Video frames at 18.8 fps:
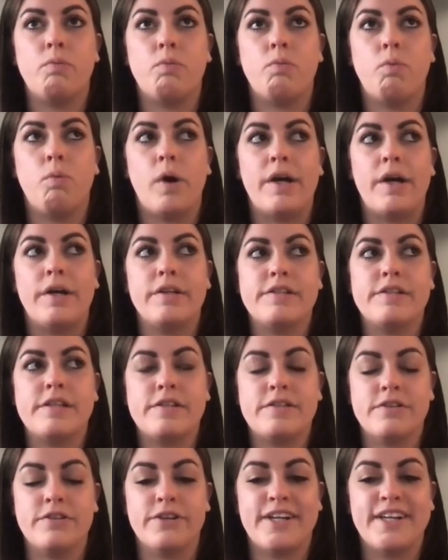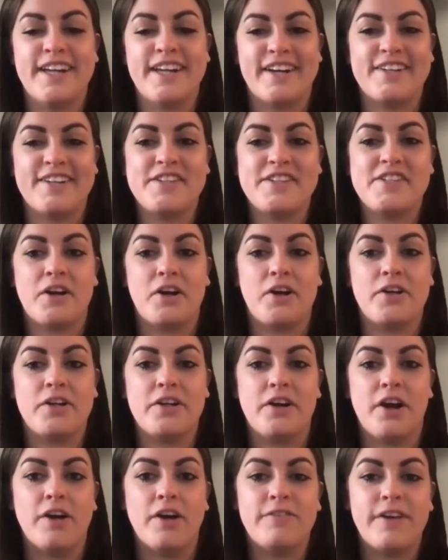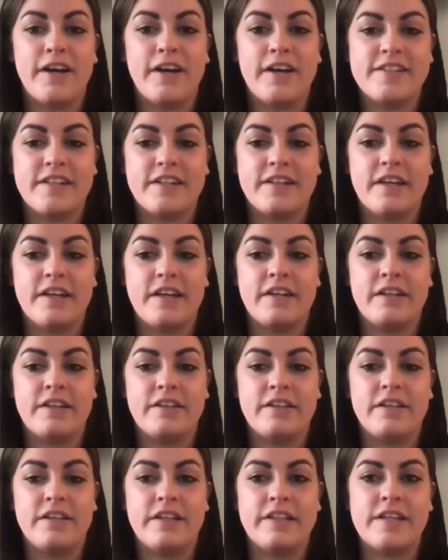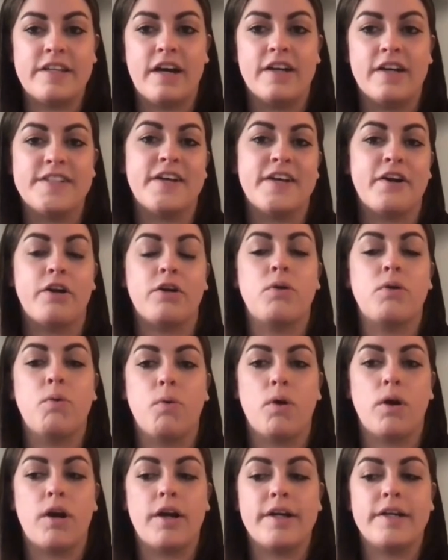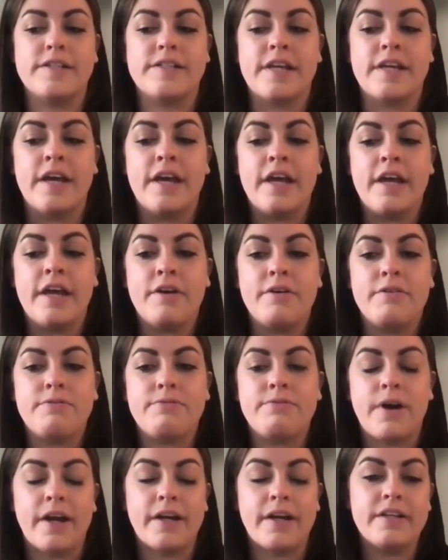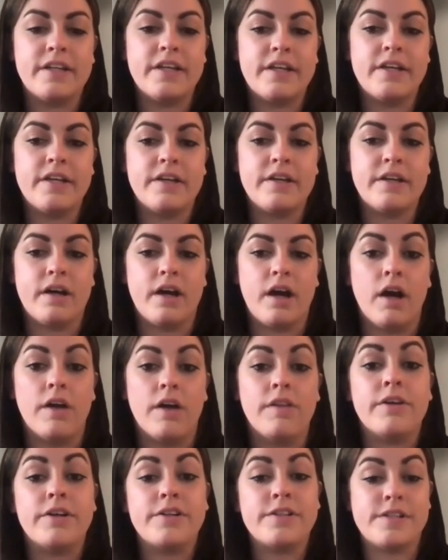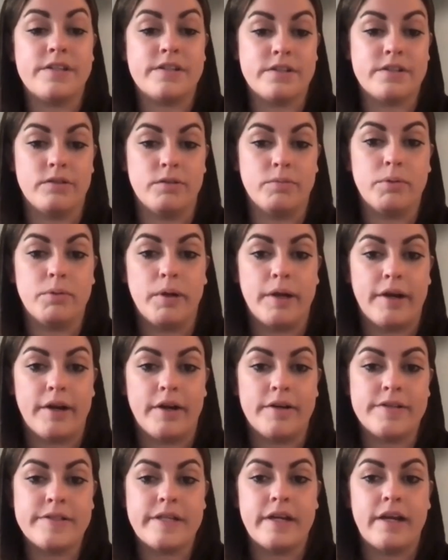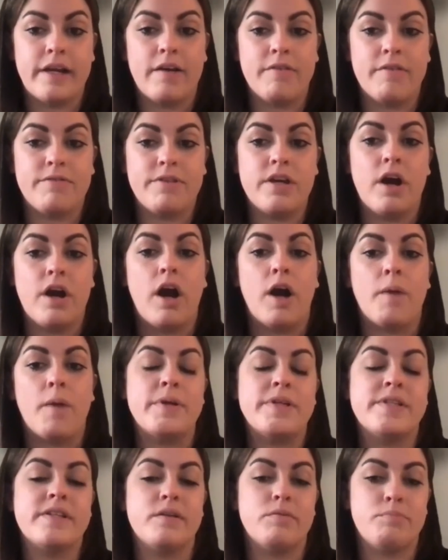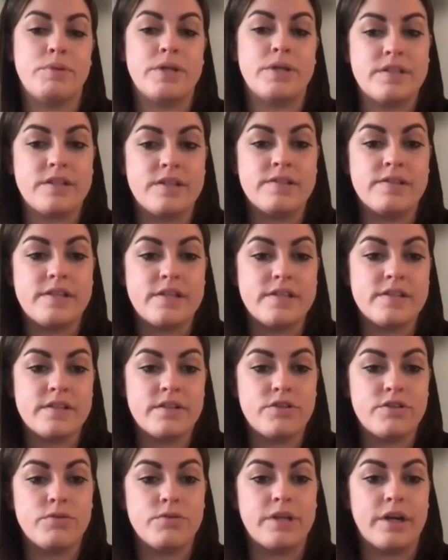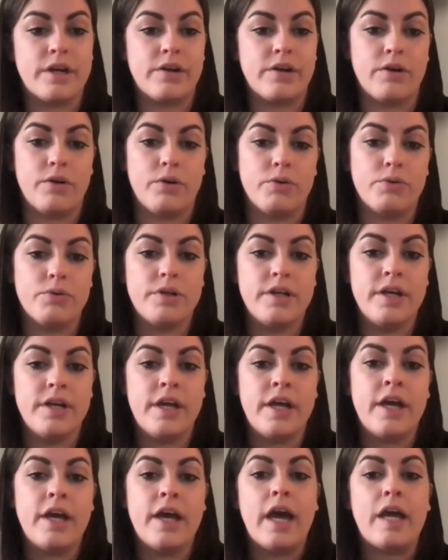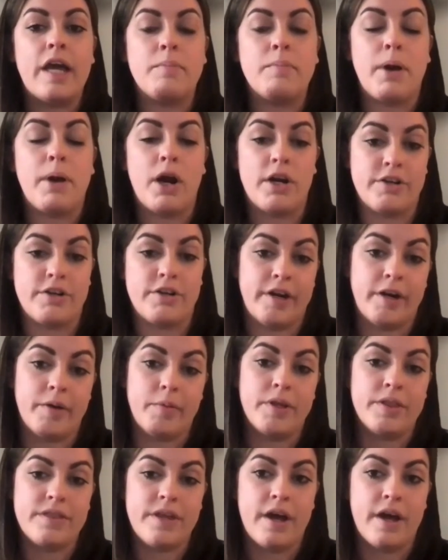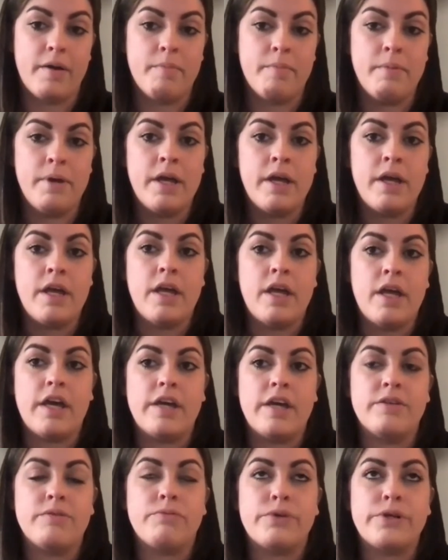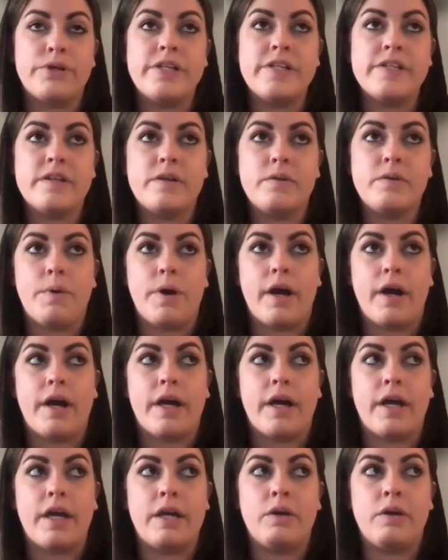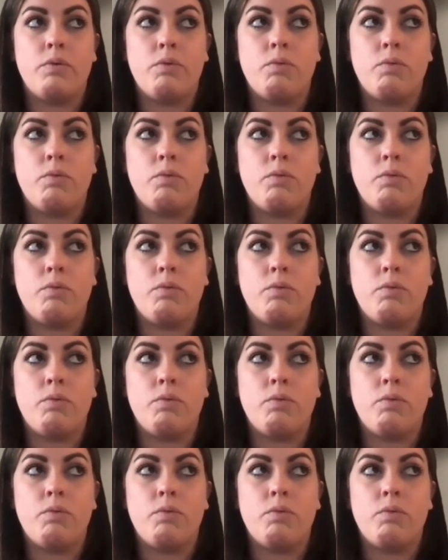what Seasonal Connect started off as, and it's us at our core, is finding other seasonal employers that have the opposite busy season to their own and partnering with them. And the reason why